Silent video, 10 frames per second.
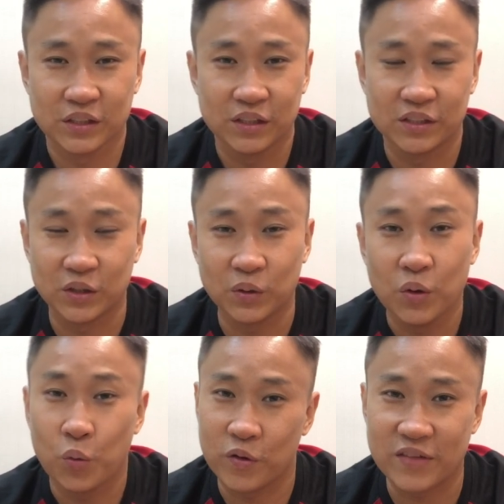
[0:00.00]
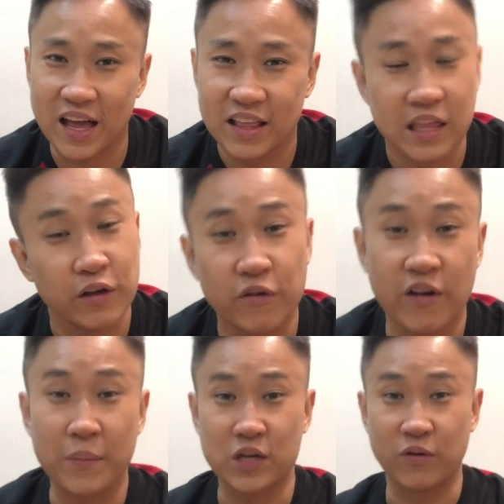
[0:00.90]
So with that, thank you
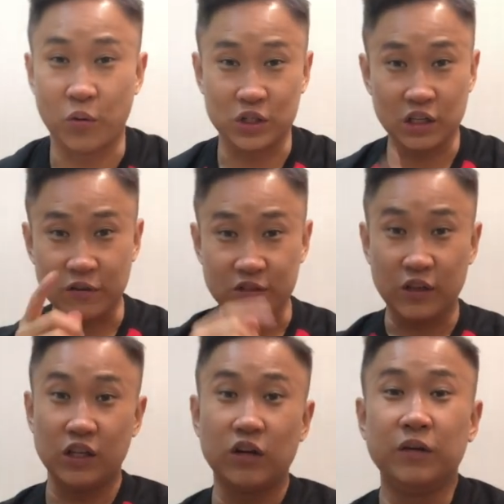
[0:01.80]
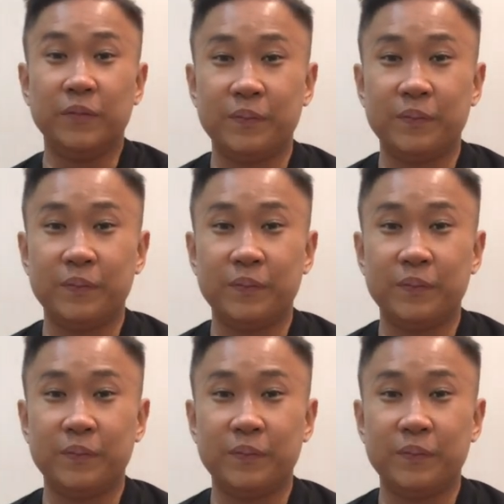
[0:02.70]
very much for watching this video.